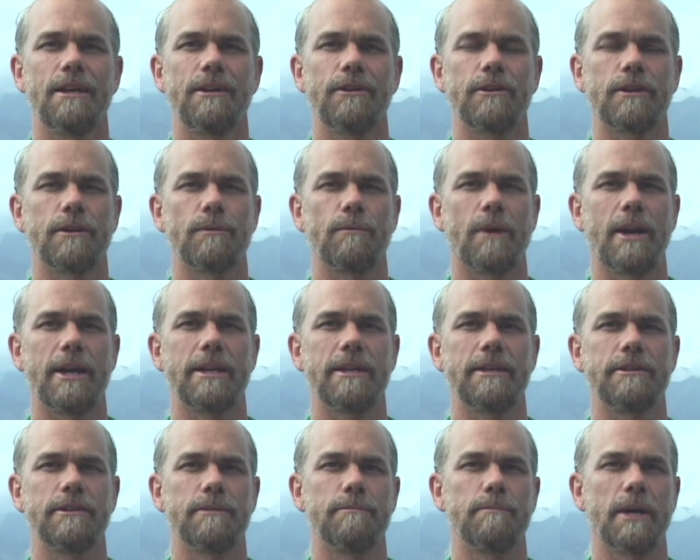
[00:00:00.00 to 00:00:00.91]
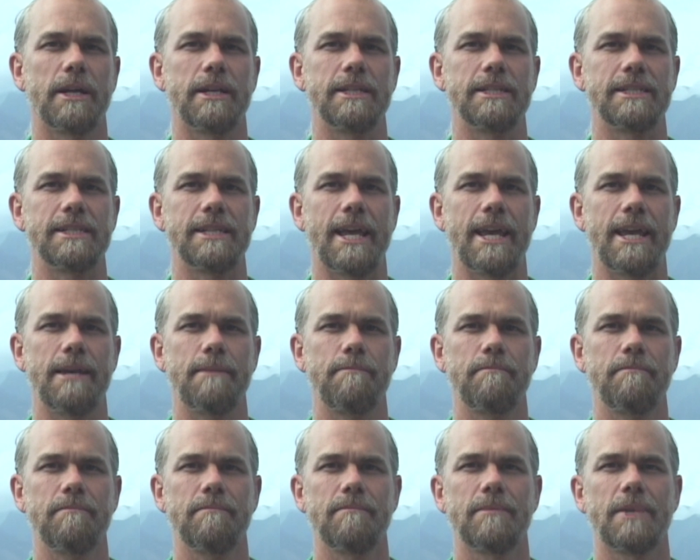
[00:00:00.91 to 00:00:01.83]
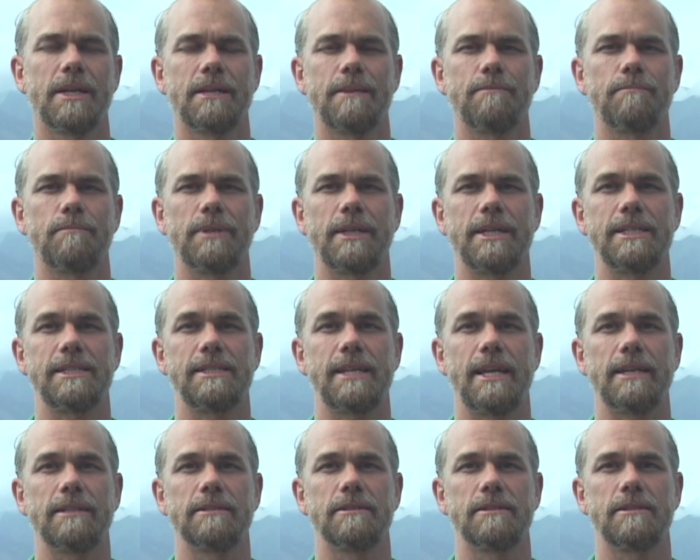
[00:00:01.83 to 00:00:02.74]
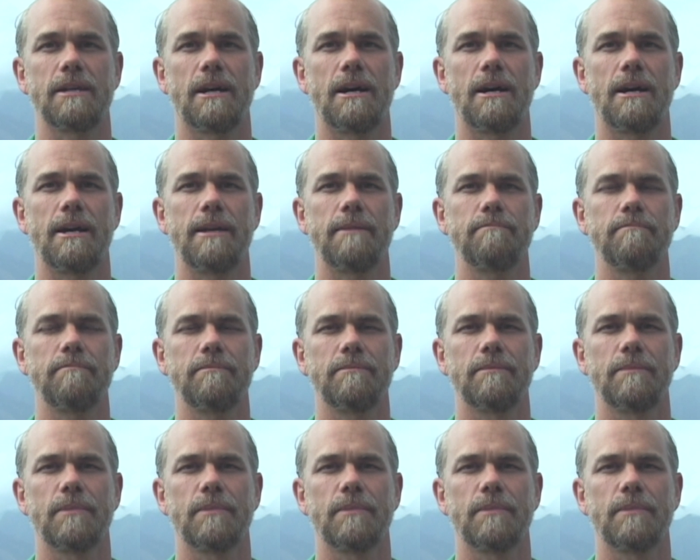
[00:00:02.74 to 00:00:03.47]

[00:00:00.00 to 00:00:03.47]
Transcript: You can write in your buddy's name, place, date, and time,